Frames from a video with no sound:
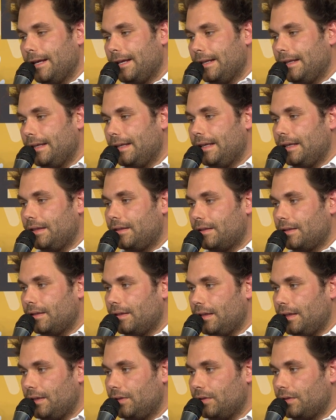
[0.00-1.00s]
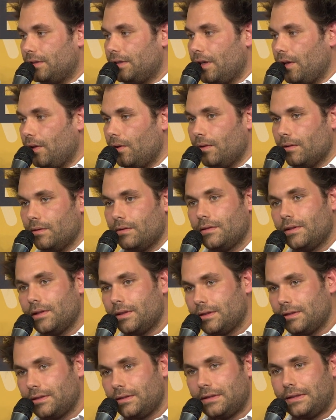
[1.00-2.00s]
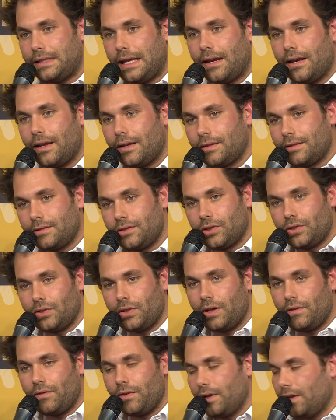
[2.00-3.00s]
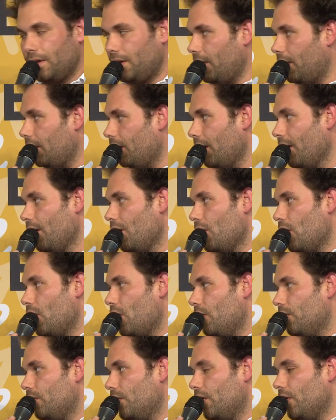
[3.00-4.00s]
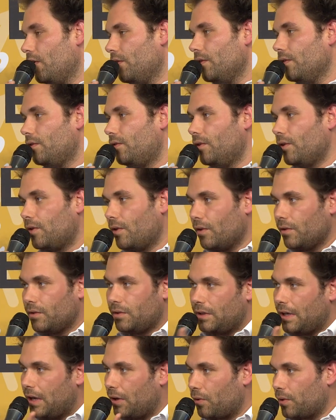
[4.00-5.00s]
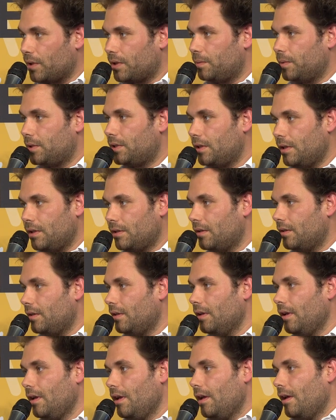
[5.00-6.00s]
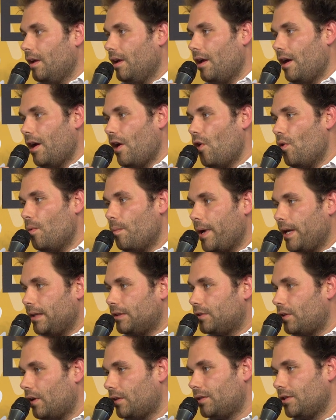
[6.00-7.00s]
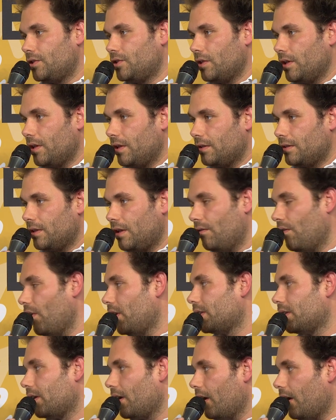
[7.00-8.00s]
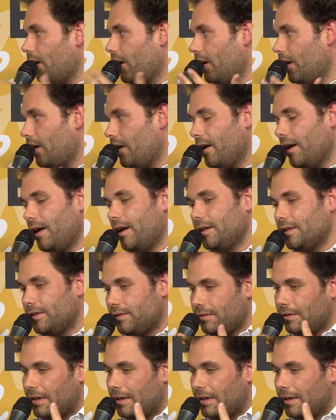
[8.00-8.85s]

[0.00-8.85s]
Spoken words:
need to see you. They send us, just to give you an idea, over for now Christmas season, homemade sausages and vodka.